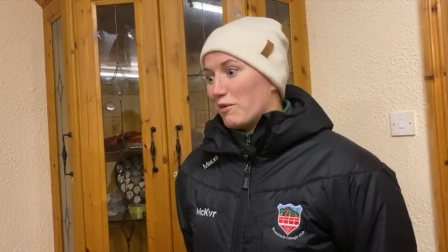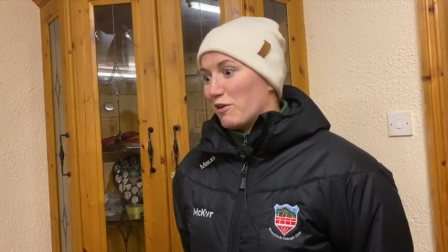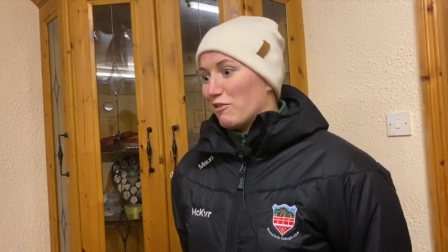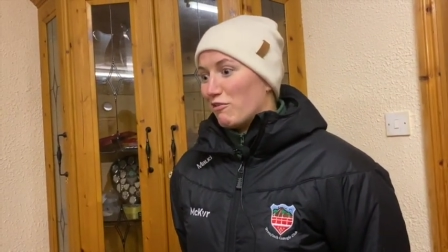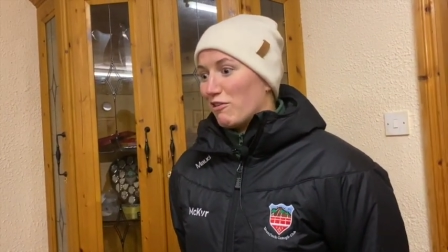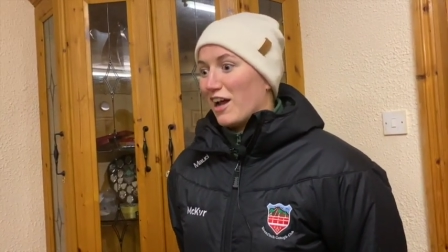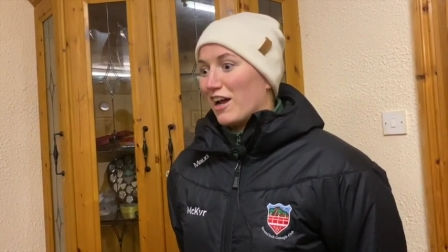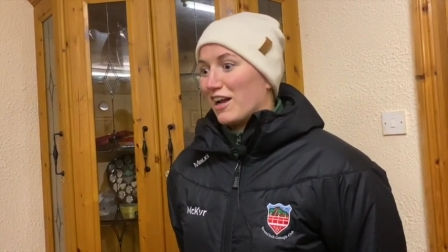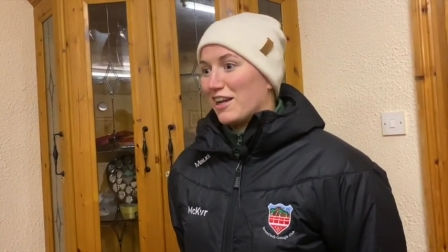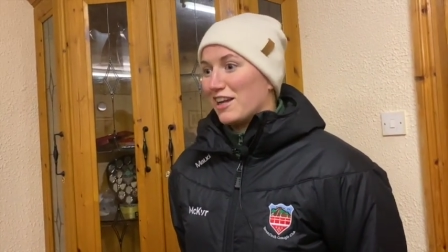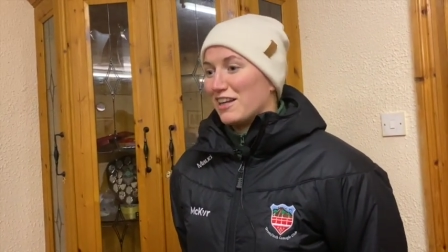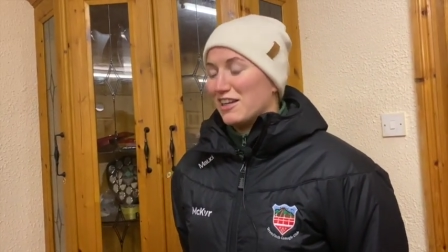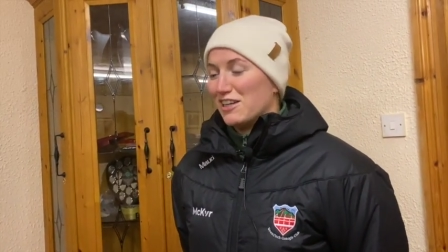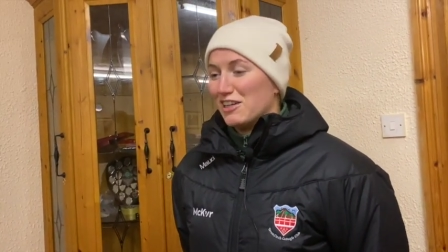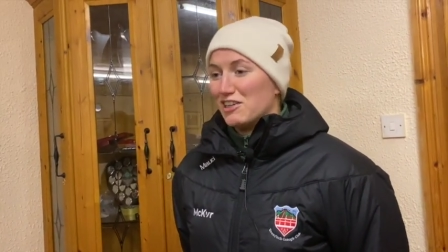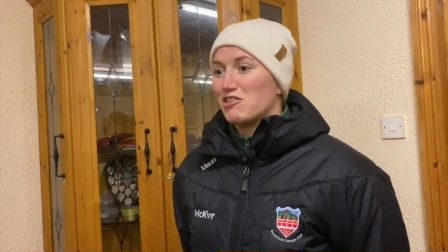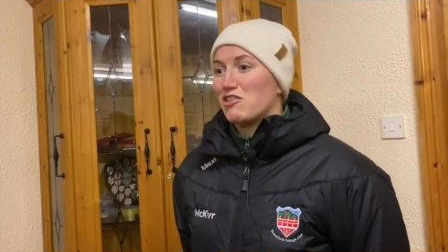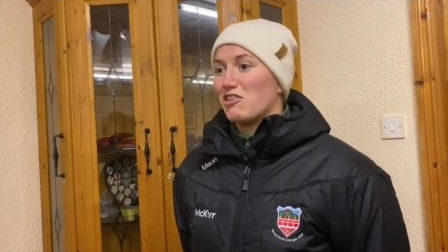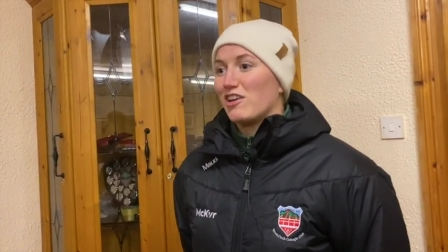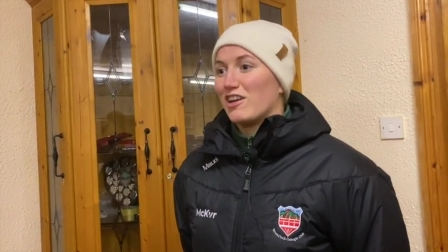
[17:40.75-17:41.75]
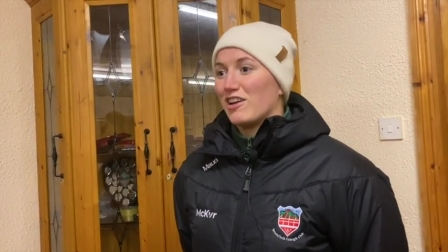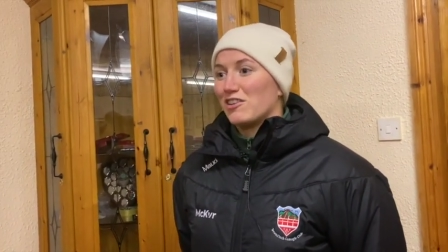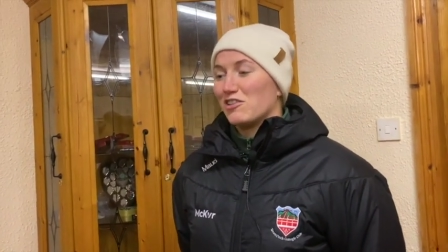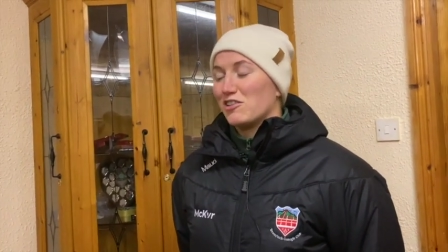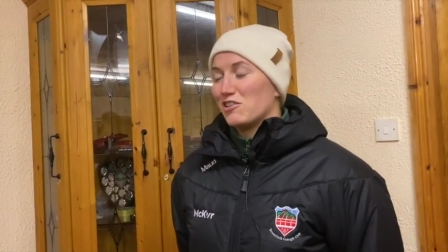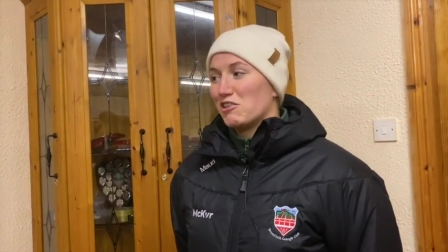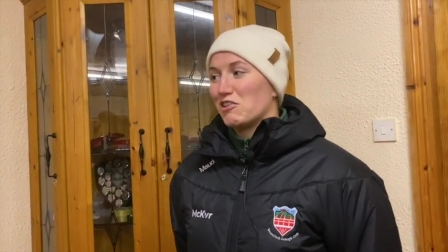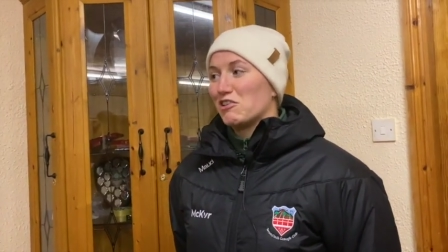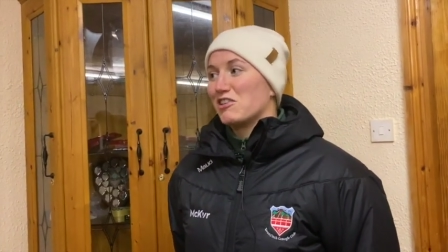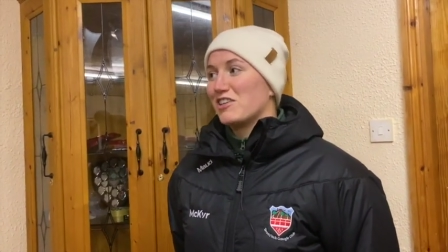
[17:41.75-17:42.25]
I rang in literally on
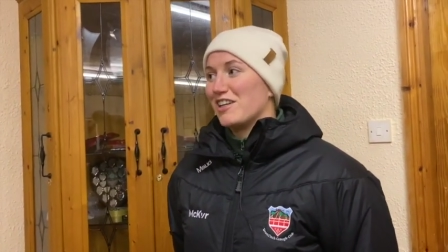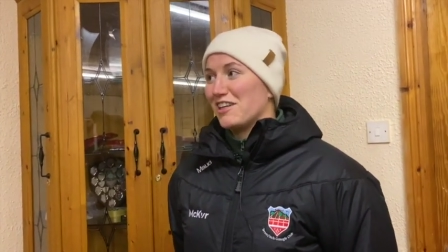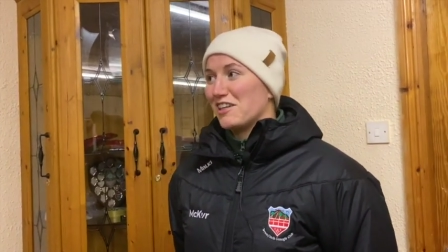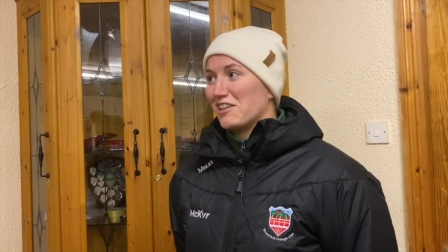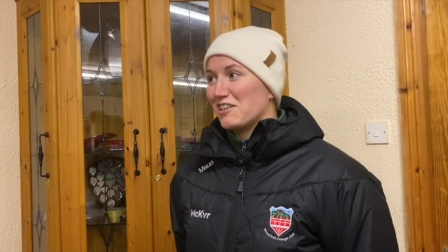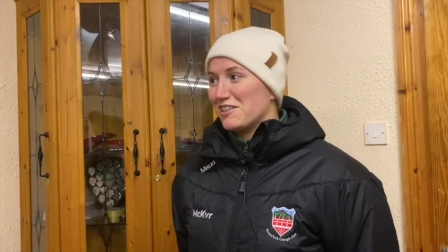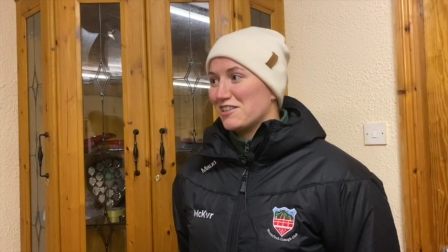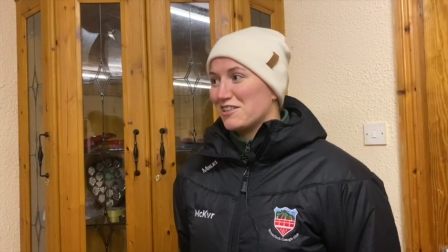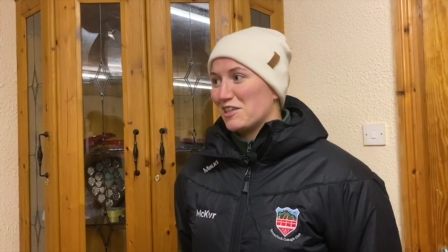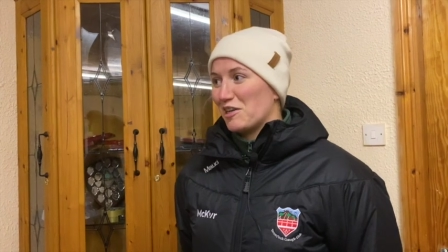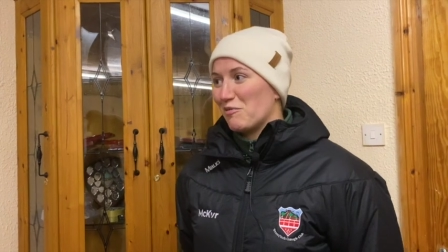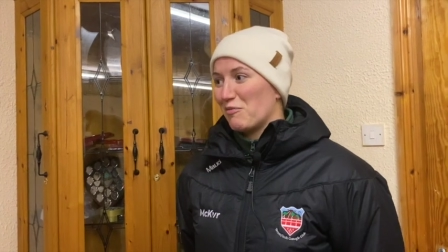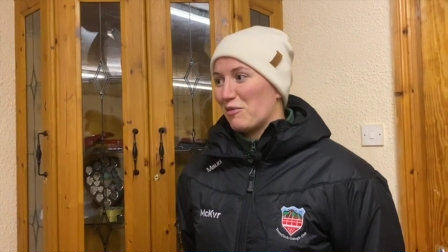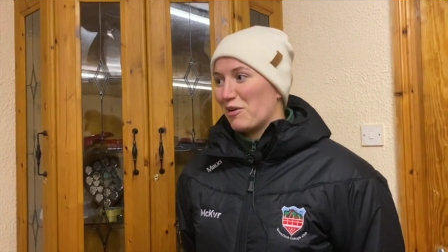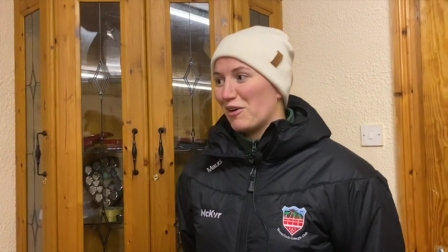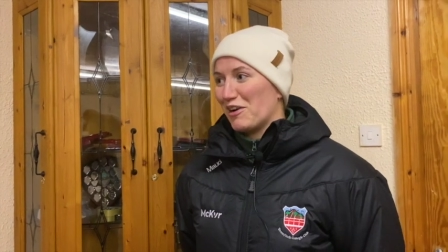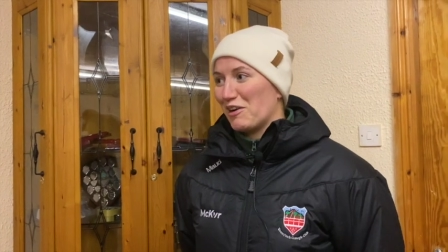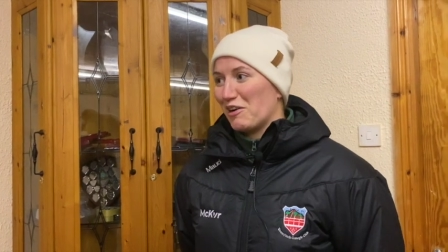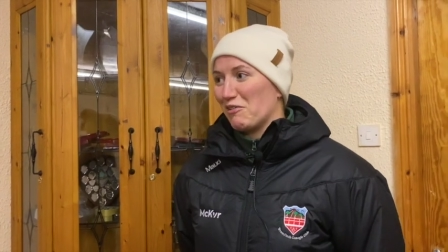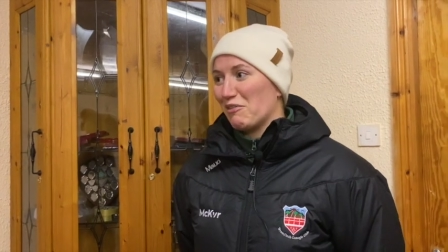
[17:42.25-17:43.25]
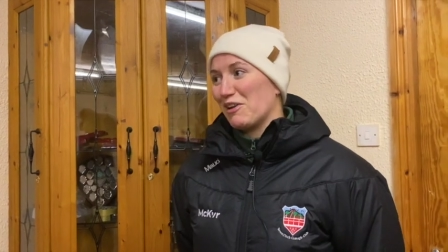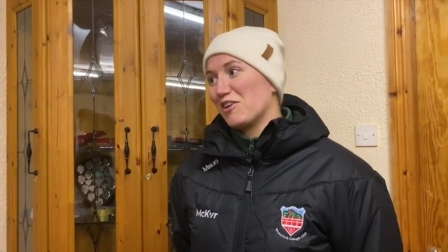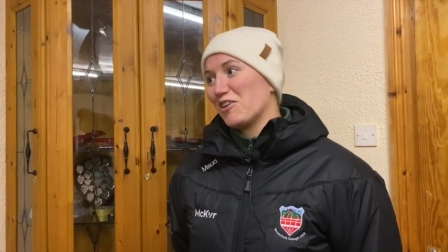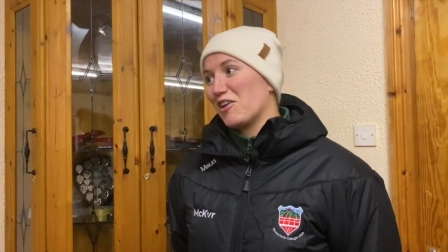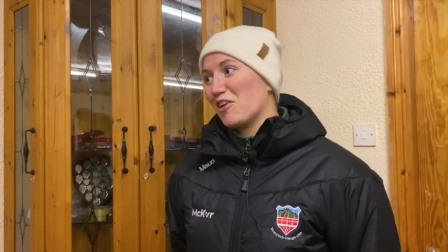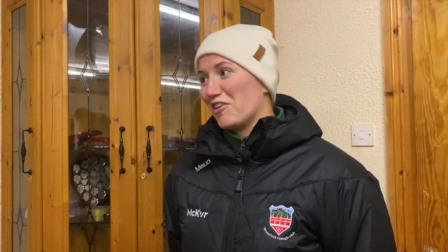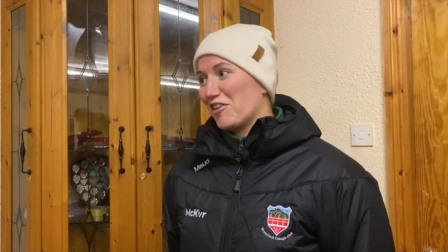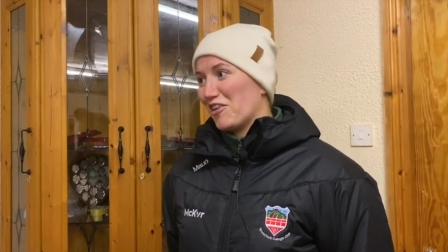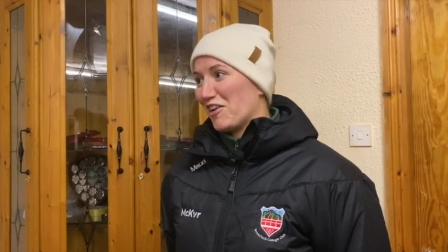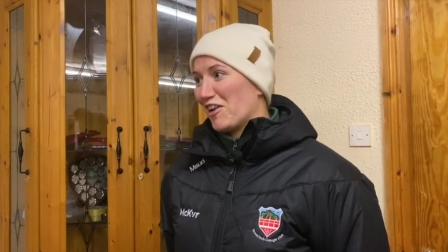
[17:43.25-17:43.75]
the 13th of December and went
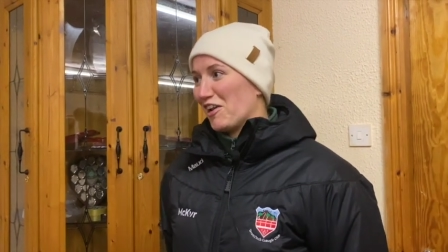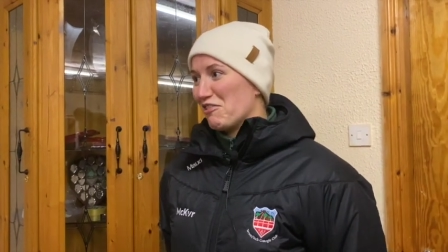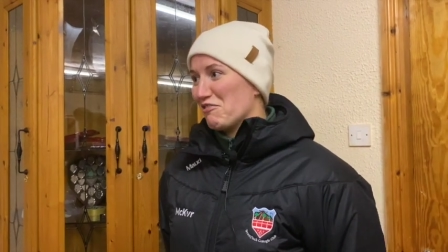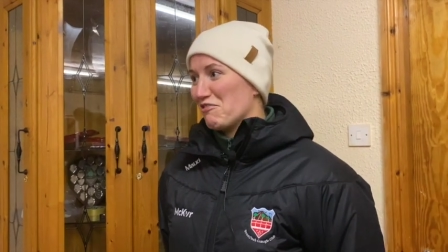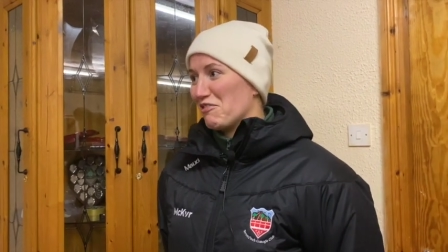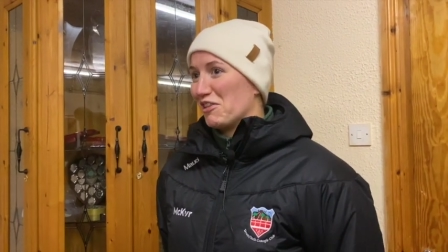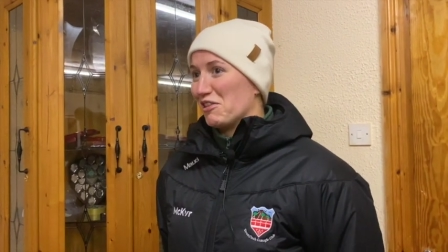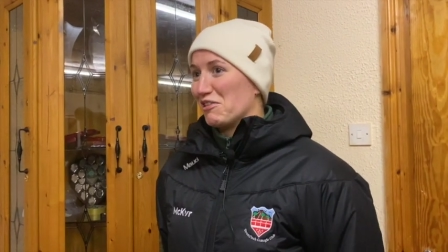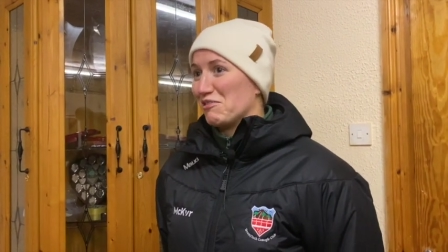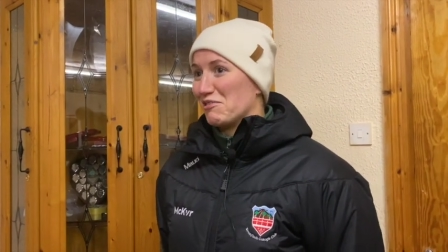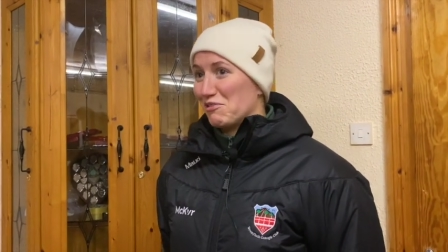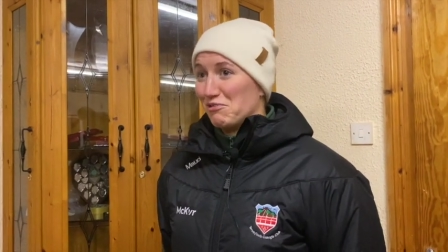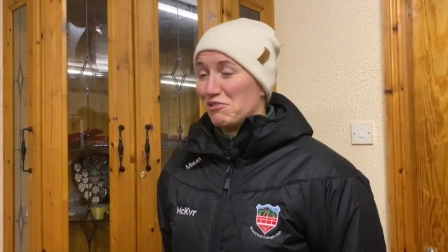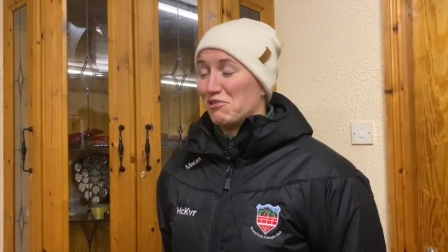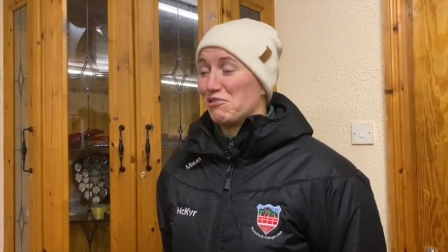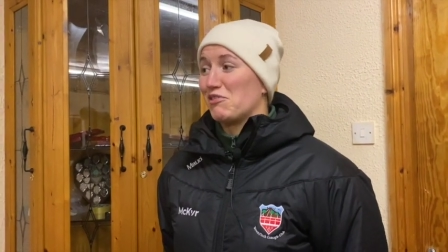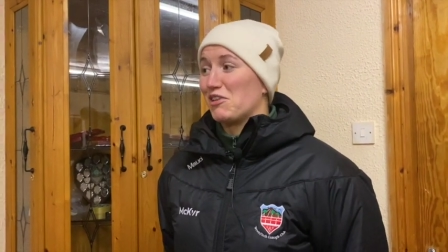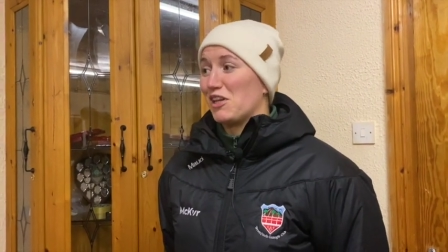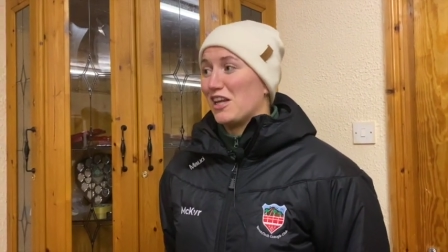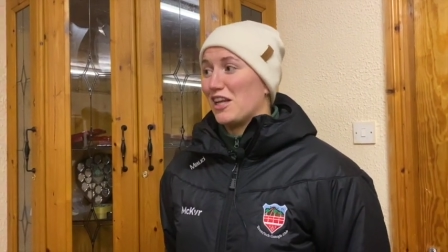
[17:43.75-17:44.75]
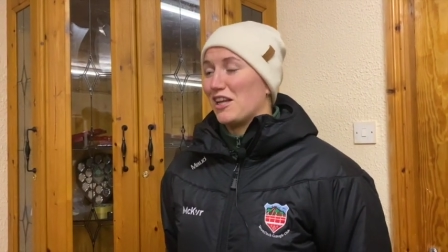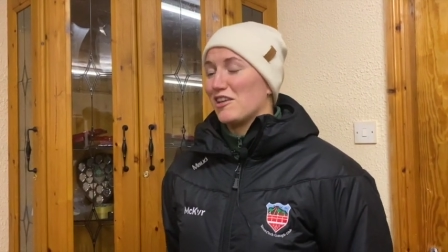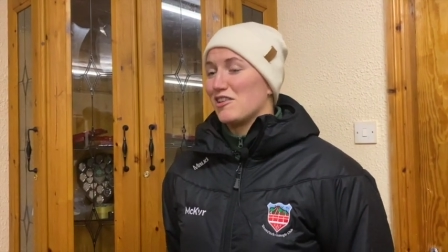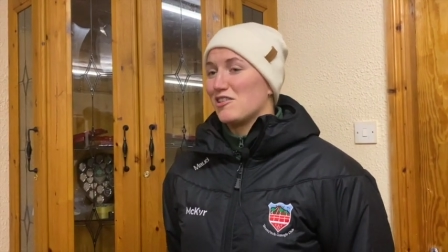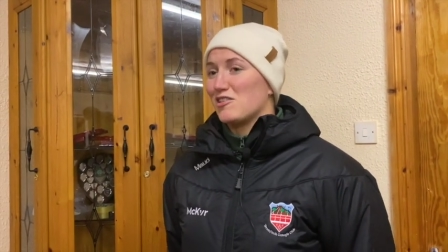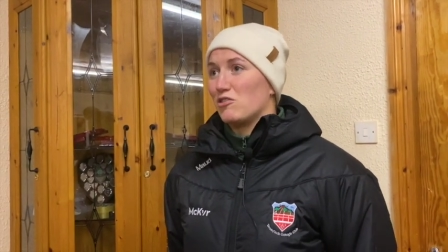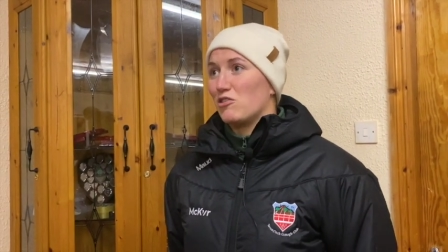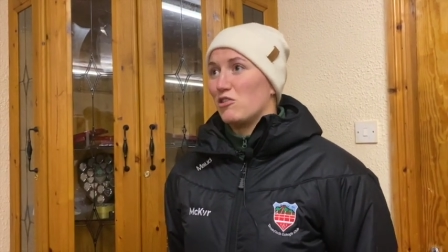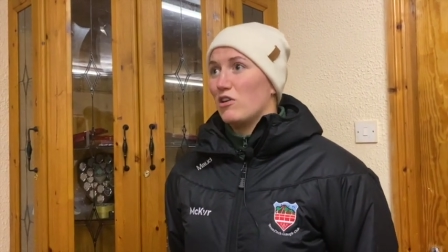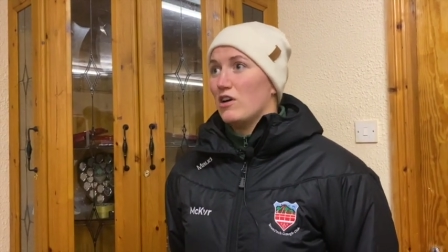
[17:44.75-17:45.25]
under the knife on the
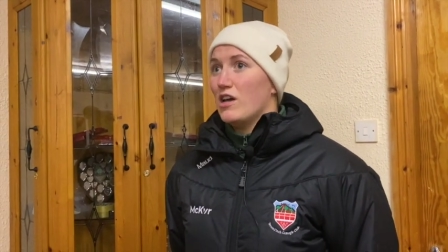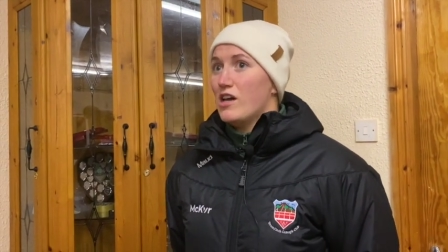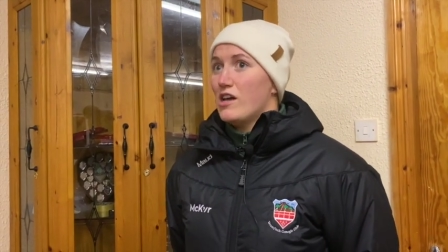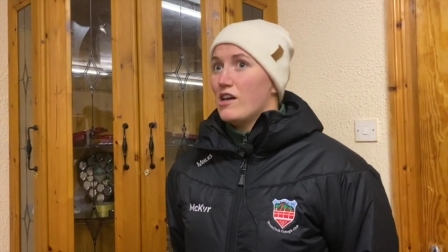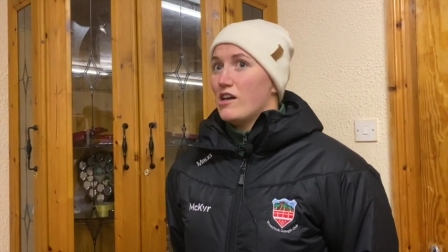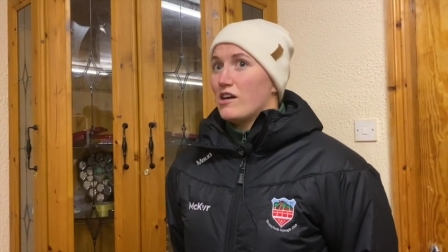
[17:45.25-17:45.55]
15th, so